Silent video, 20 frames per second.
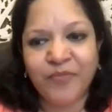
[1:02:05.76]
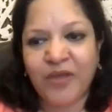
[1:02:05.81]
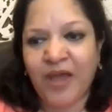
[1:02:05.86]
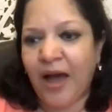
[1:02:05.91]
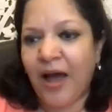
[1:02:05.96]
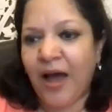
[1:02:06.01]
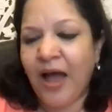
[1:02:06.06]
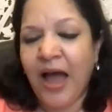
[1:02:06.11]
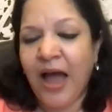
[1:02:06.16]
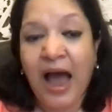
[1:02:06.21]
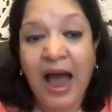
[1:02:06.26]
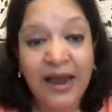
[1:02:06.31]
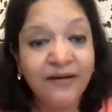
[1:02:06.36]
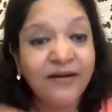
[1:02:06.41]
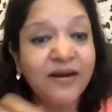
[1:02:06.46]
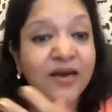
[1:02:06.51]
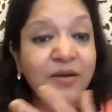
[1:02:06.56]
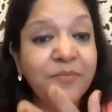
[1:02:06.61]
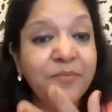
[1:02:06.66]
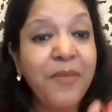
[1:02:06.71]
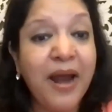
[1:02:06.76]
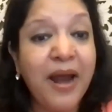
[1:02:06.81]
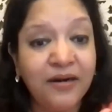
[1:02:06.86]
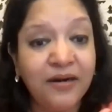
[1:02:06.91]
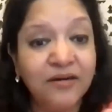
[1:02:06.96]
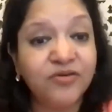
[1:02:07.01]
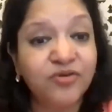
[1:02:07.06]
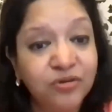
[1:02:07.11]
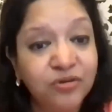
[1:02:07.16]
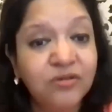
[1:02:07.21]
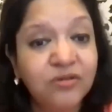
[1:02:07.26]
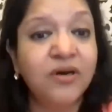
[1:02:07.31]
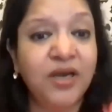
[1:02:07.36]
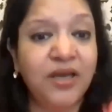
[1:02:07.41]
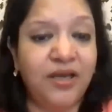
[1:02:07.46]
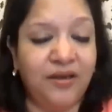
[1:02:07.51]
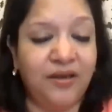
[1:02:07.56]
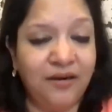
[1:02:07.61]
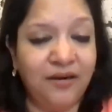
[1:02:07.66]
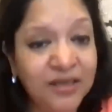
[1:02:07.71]
Yeah, I recommend
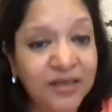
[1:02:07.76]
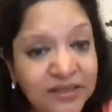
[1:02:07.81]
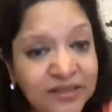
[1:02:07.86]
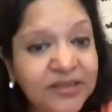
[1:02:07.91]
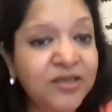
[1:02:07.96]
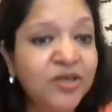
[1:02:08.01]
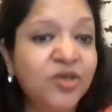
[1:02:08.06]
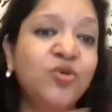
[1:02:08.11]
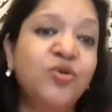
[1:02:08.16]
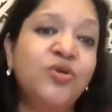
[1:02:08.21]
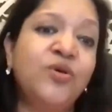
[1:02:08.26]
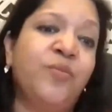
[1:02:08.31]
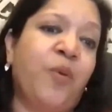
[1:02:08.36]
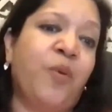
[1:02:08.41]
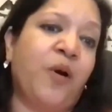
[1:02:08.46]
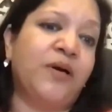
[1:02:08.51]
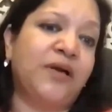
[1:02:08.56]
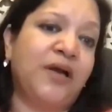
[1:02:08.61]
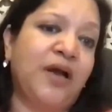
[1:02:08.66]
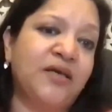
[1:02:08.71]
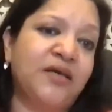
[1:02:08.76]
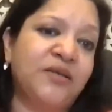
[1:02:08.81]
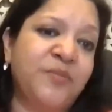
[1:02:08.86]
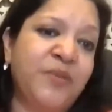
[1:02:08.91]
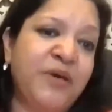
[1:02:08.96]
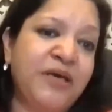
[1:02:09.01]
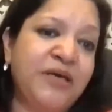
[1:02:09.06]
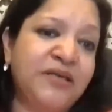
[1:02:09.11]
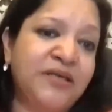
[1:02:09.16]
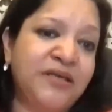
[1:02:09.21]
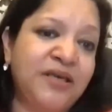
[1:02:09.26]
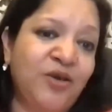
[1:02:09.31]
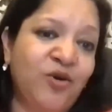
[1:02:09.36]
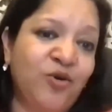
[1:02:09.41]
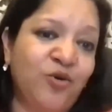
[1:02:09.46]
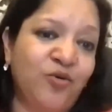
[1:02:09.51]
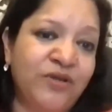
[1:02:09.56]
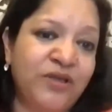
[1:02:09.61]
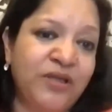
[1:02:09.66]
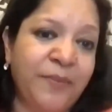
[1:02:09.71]
really listen to the podcast, Being
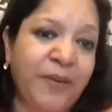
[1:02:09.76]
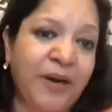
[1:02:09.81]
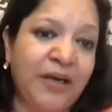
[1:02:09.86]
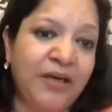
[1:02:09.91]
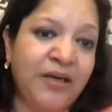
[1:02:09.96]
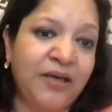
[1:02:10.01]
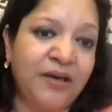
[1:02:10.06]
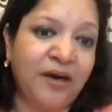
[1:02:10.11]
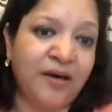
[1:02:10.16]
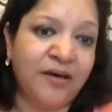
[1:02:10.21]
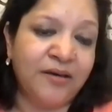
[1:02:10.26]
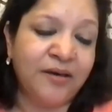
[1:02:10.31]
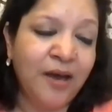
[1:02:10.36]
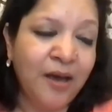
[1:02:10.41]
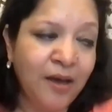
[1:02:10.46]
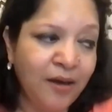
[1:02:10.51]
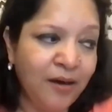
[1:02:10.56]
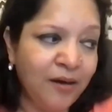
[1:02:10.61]
CEO with Dipali Nair.